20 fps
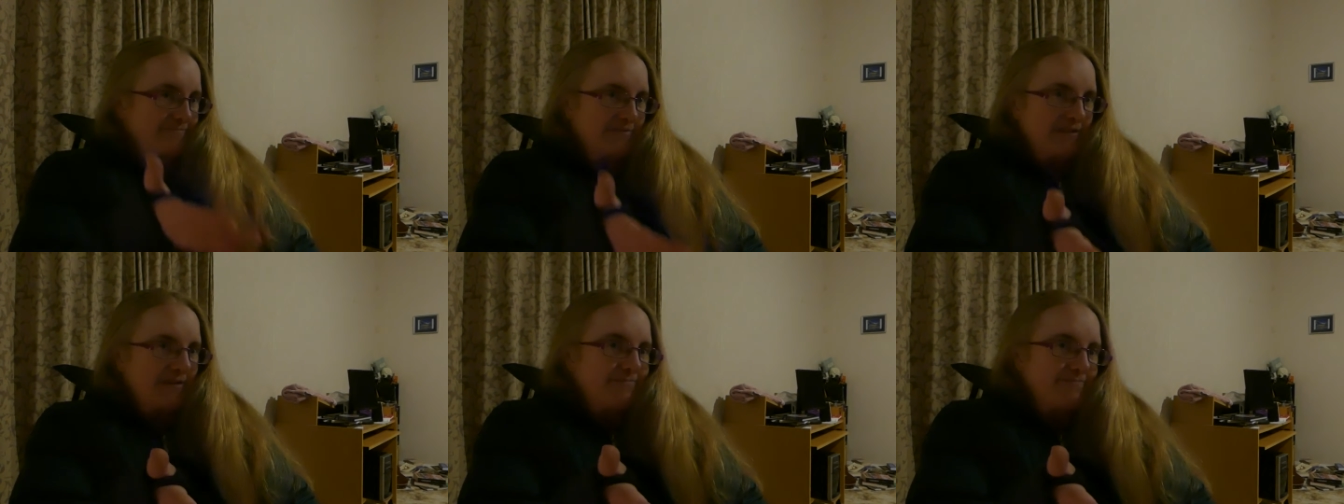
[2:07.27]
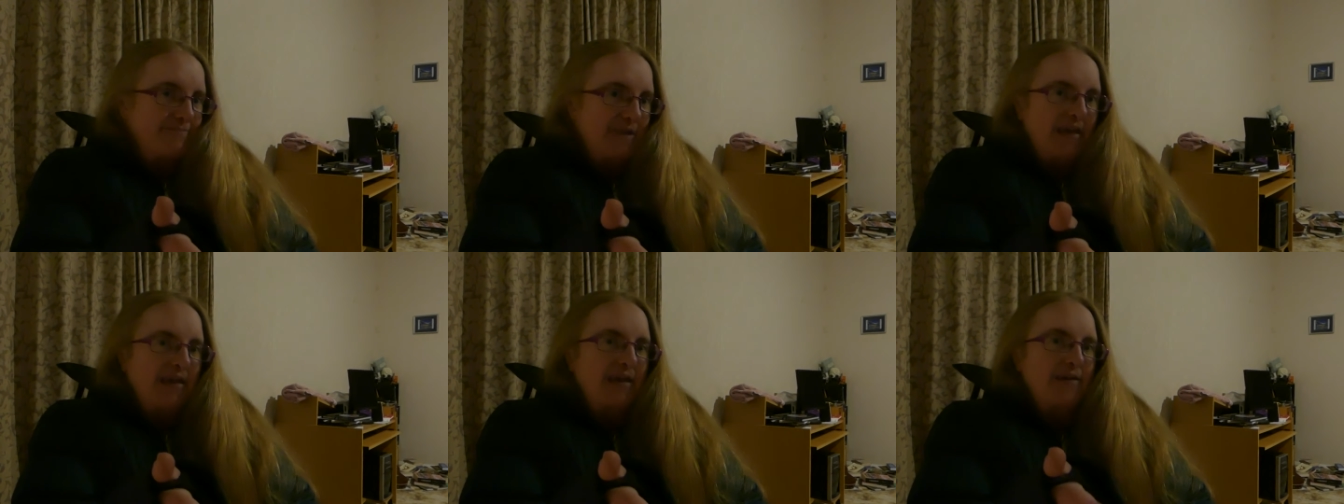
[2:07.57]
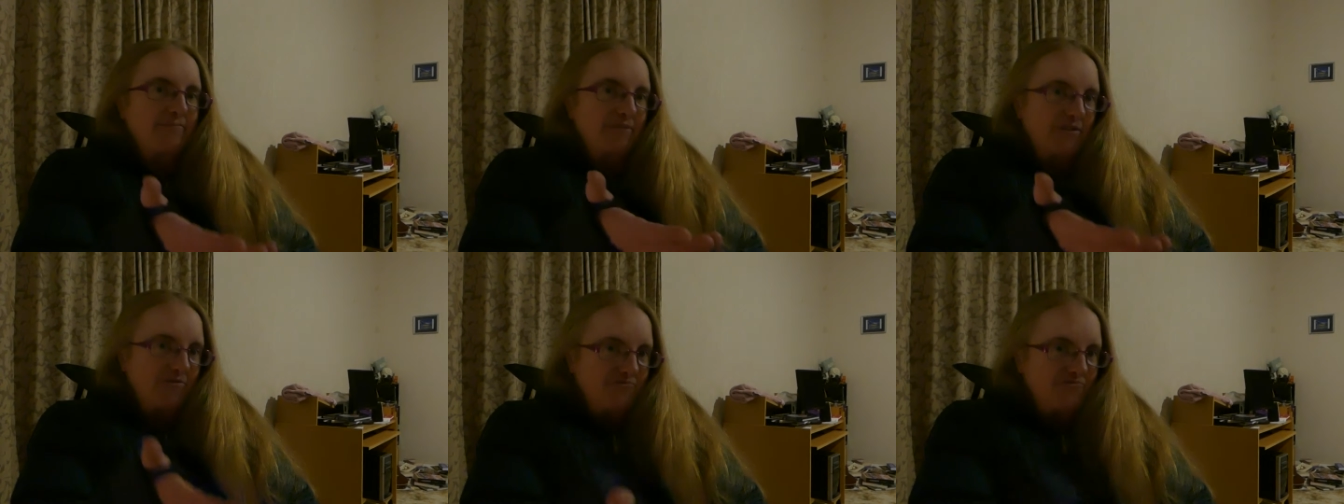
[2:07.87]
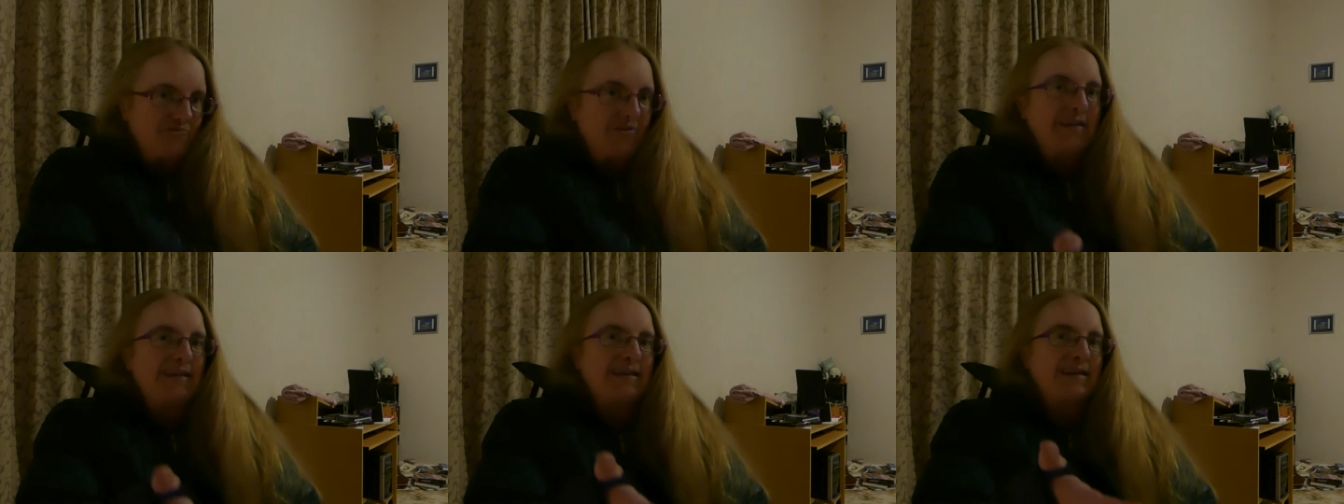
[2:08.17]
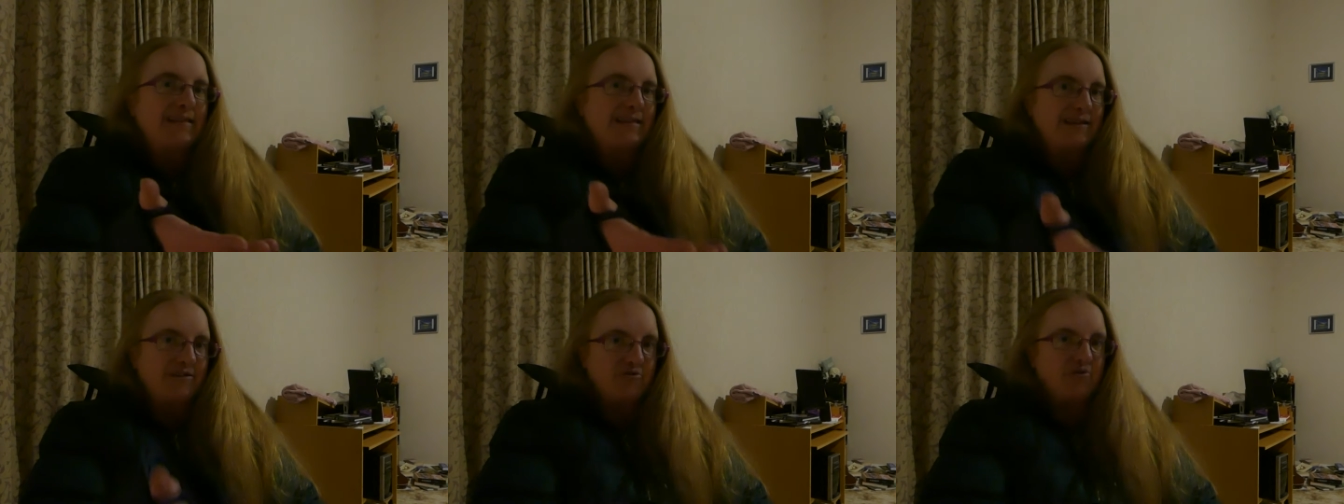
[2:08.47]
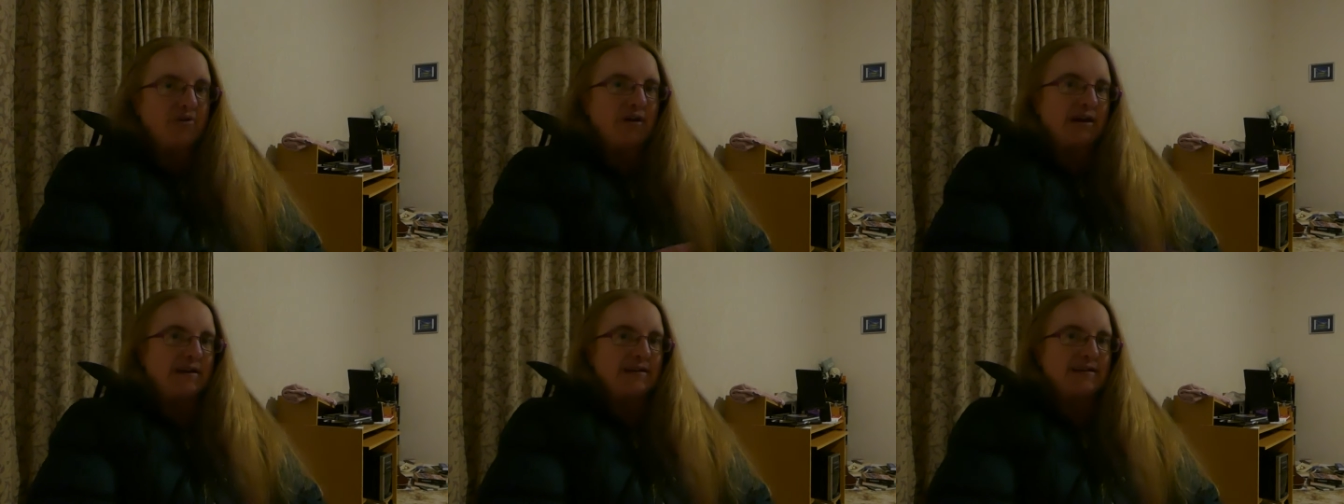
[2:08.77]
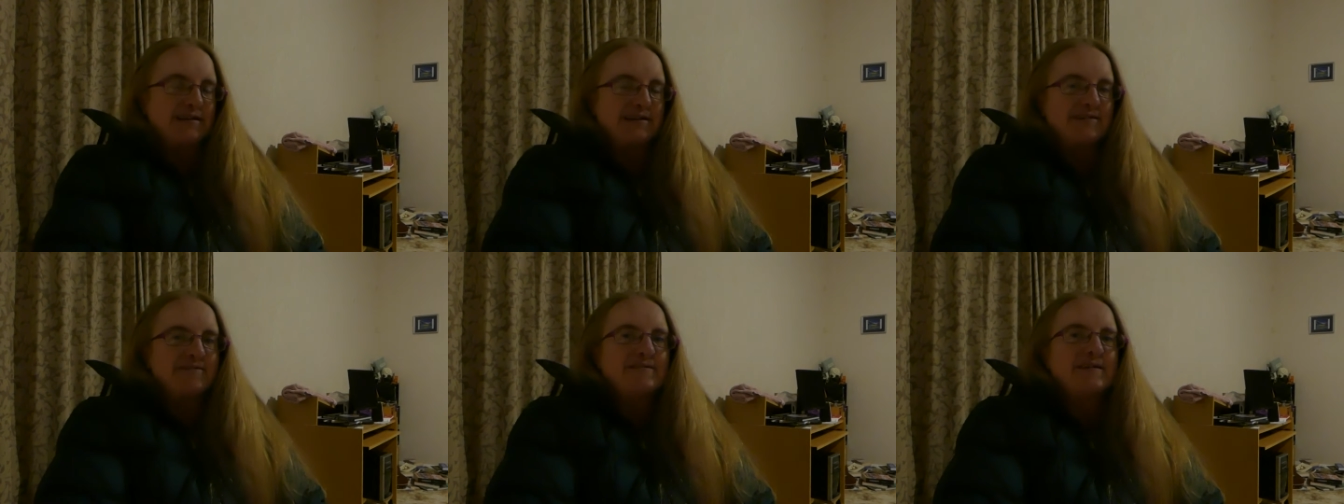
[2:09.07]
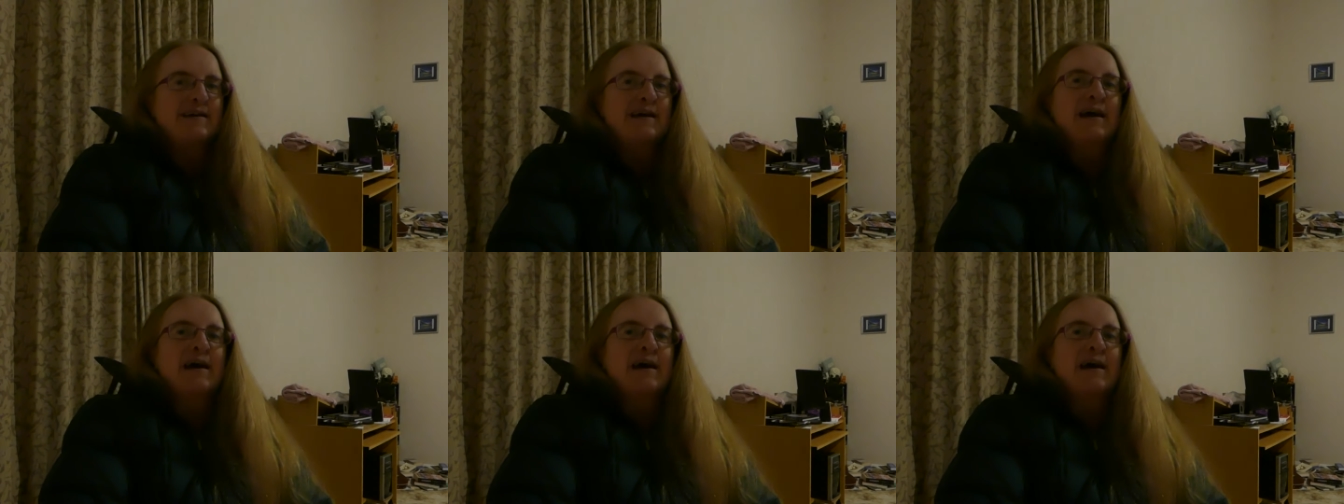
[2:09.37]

these backups are a really good idea.